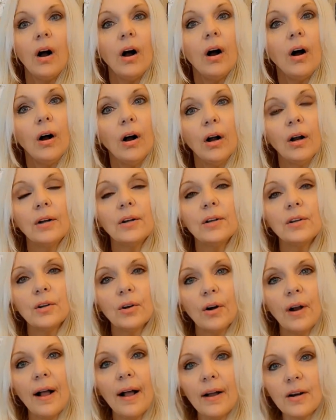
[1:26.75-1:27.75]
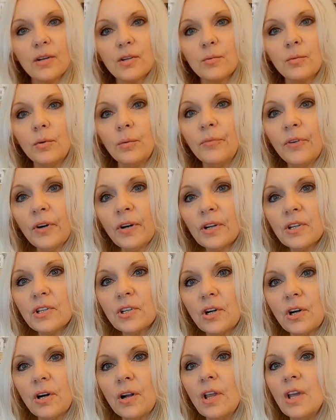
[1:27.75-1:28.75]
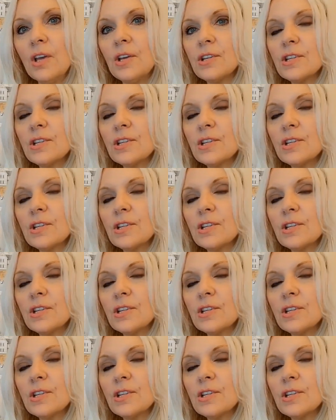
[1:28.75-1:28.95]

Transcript: on your actual furniture,